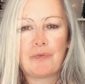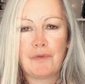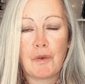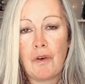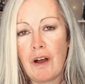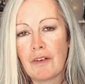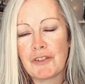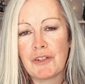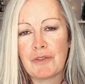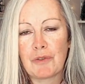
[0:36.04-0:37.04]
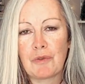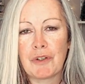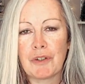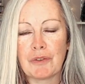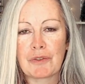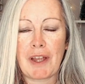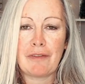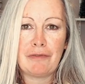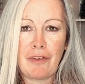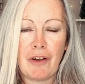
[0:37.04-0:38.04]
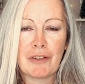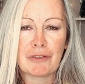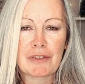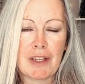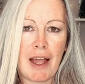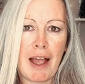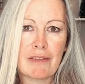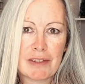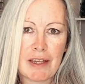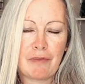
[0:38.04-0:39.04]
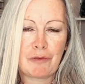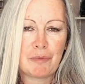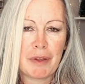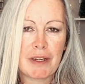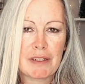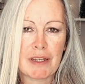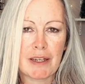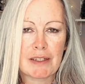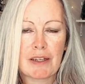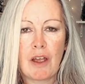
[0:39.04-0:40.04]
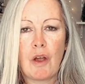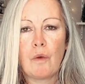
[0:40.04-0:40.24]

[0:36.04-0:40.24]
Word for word: For our tutorials and files that have several pieces,